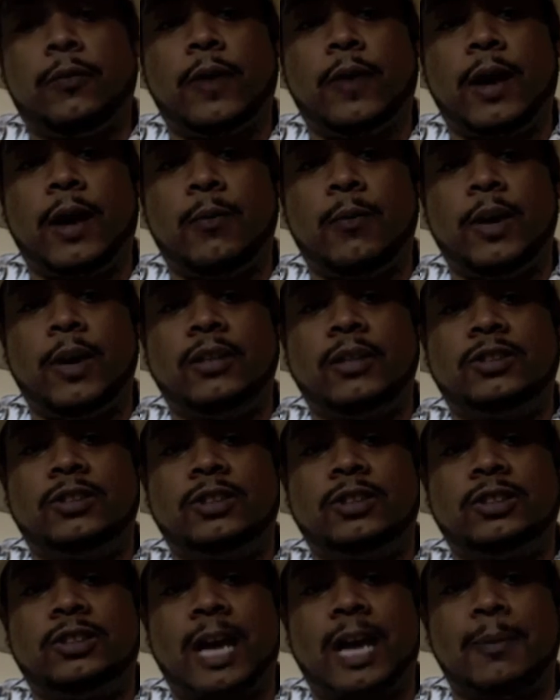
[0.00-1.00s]
find ways
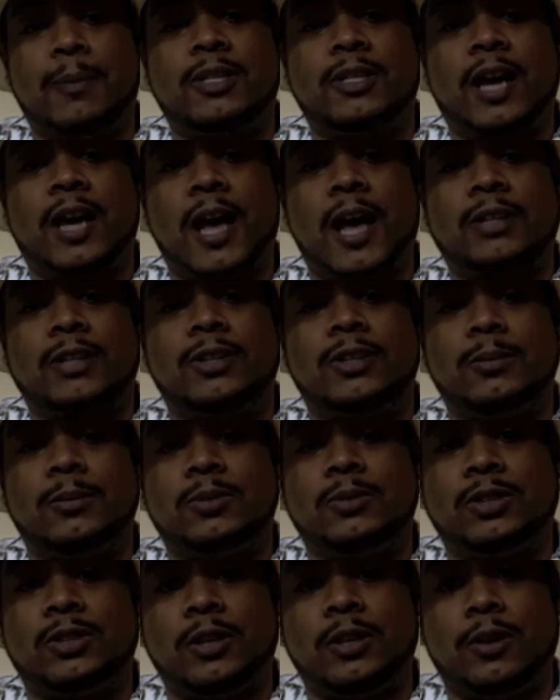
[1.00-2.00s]
to sabotage
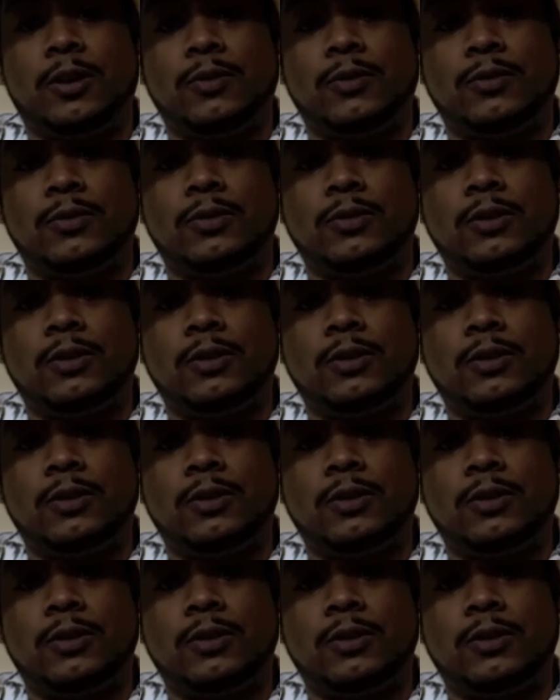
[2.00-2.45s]
themselves,